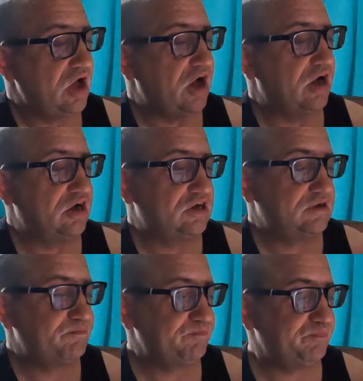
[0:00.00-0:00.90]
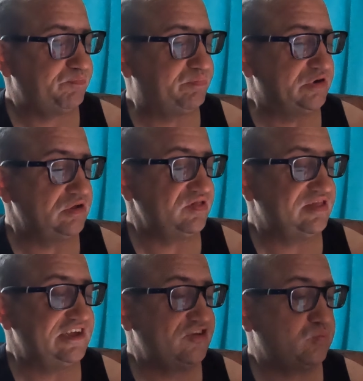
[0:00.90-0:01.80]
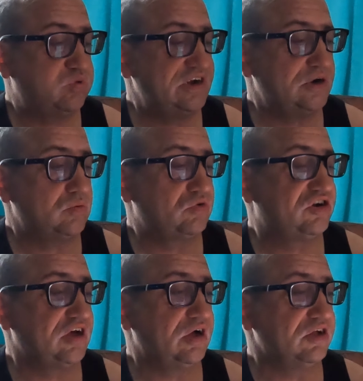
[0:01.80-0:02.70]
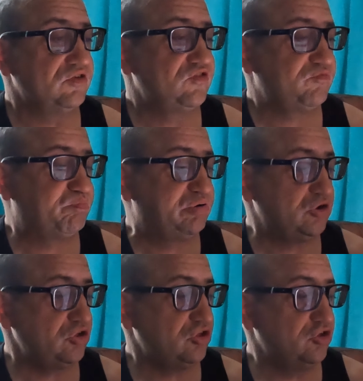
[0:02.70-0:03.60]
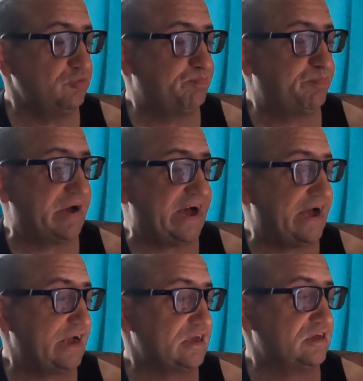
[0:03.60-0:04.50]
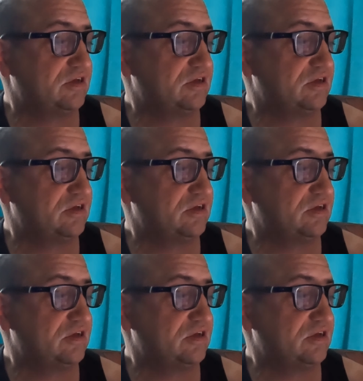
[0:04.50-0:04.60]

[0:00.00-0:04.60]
But this wheel does put you back